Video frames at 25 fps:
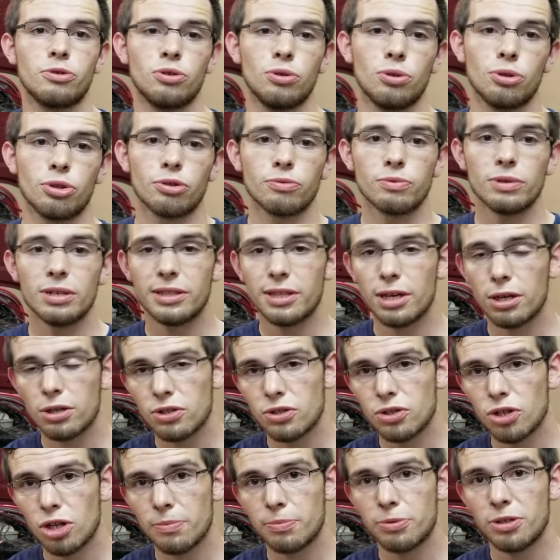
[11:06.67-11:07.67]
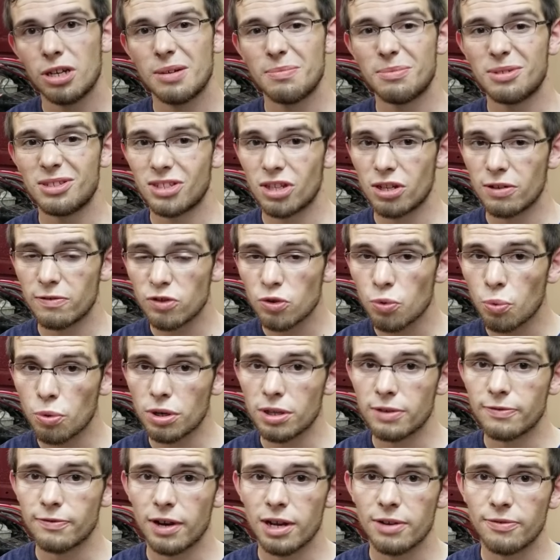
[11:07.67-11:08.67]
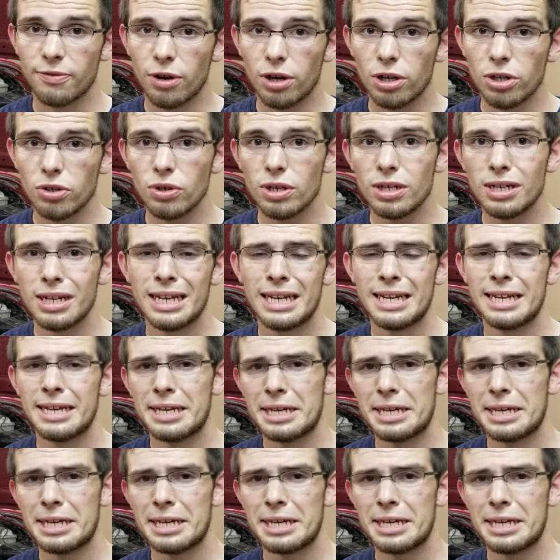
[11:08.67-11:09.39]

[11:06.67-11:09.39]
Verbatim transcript: to 3,000 RPM instead of 2,500.